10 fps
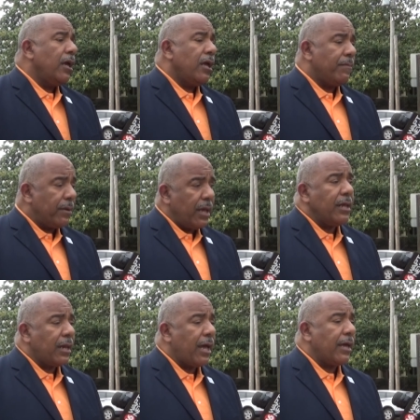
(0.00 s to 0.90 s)
He played
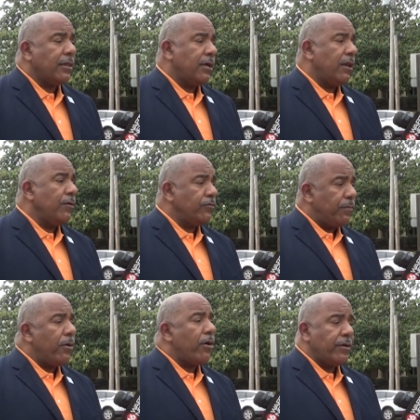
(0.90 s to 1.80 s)
like that he was
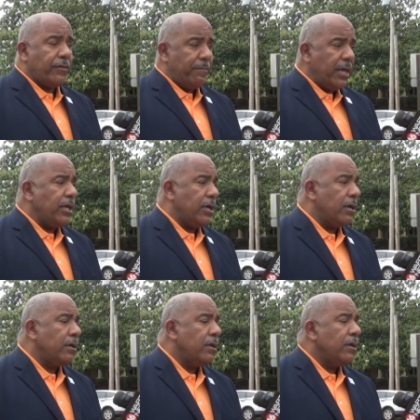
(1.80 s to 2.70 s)
part of the media,
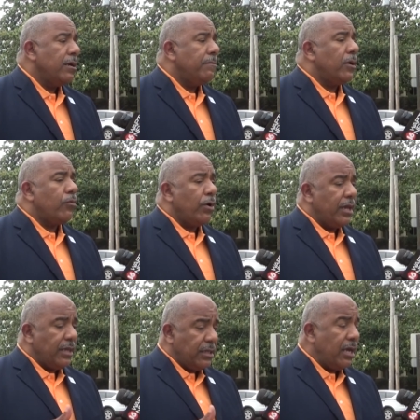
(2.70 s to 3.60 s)
but what
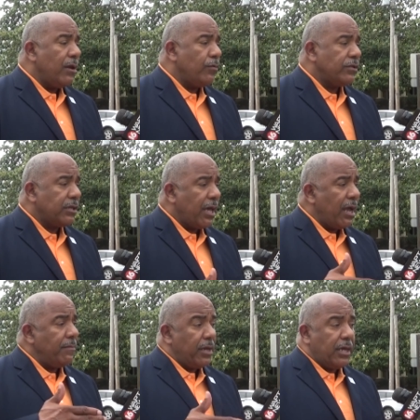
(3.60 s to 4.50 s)
he did was
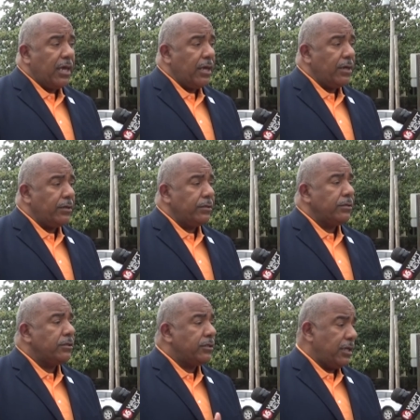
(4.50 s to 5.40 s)
came to kill,
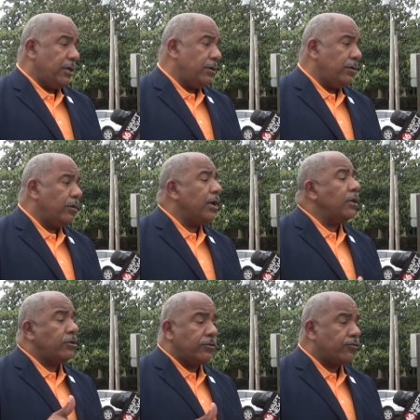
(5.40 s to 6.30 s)
steal, and
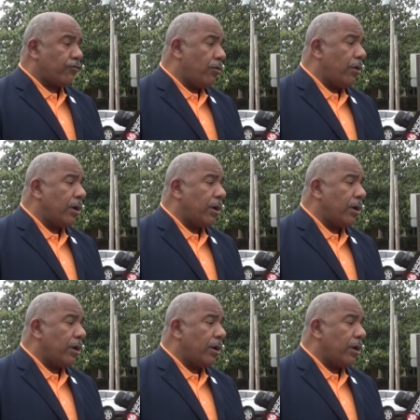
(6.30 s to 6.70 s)
destroy.